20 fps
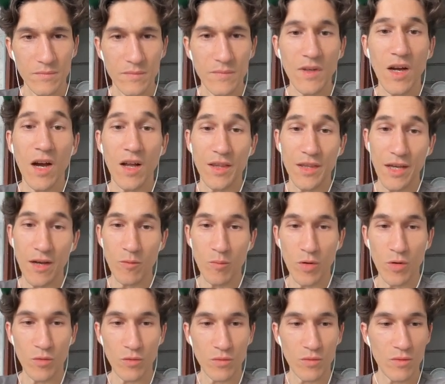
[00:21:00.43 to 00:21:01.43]
Ah, now
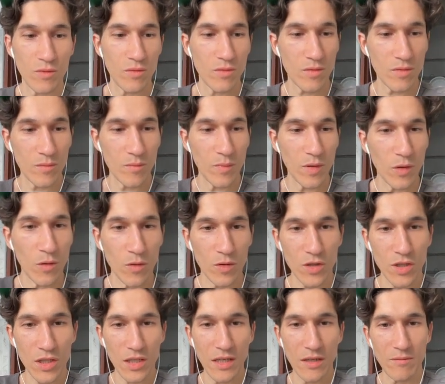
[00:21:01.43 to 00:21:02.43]
blue
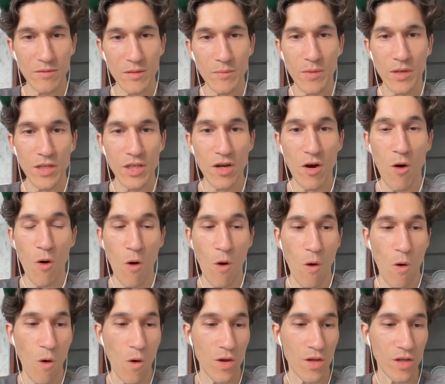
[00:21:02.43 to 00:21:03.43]
blocks everybody.
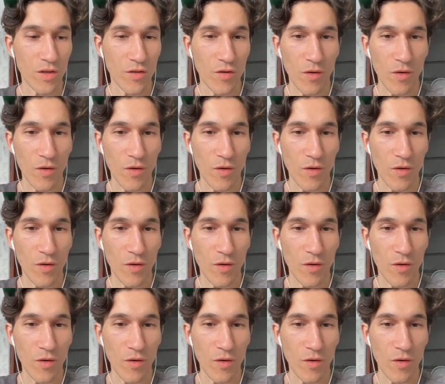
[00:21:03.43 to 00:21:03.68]
Oh, and it